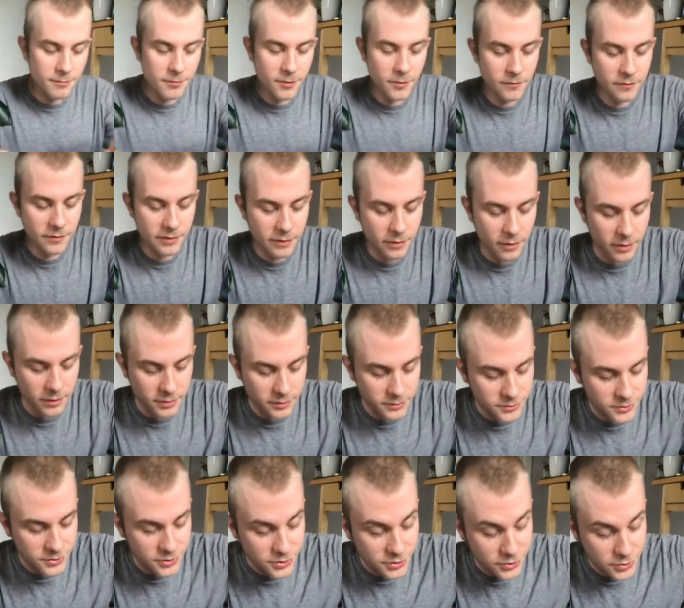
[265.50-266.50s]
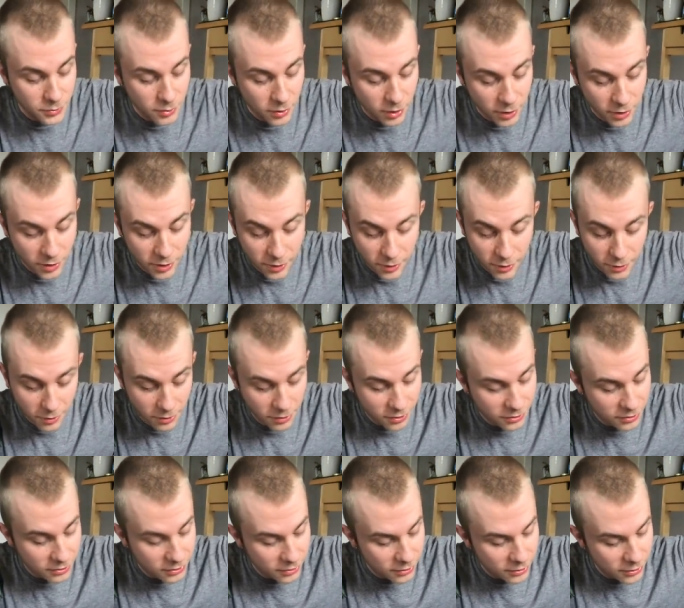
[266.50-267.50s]
moving on to our
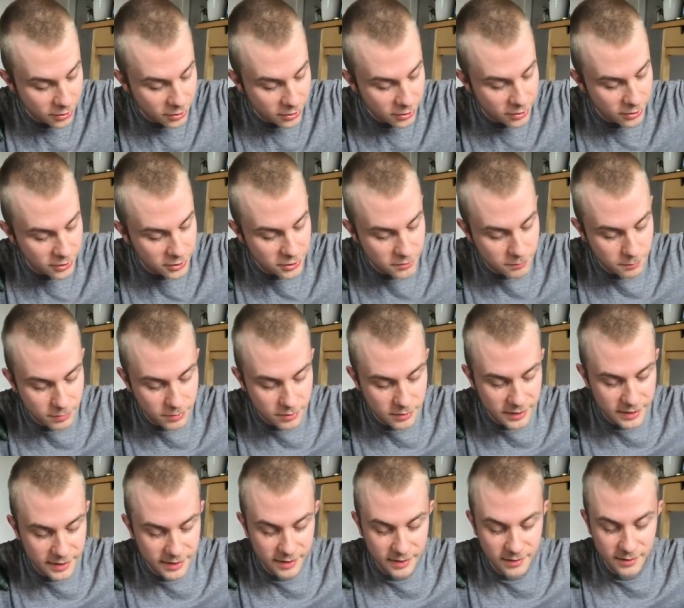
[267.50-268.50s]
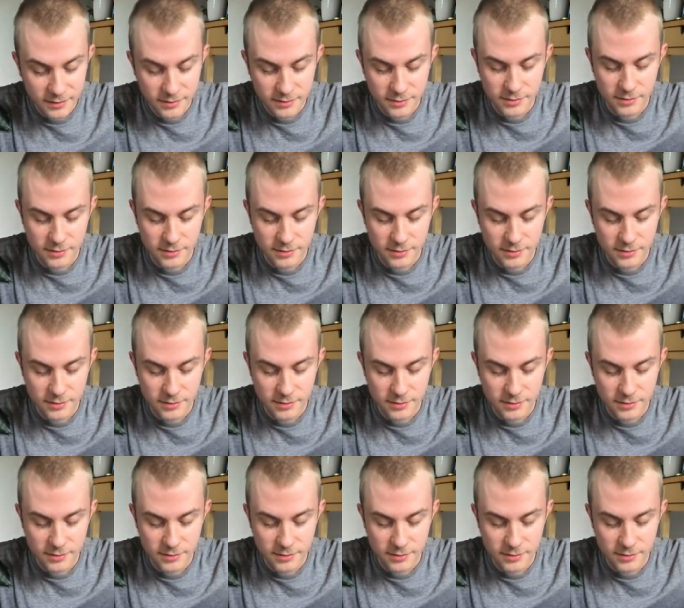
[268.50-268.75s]
3rd plant.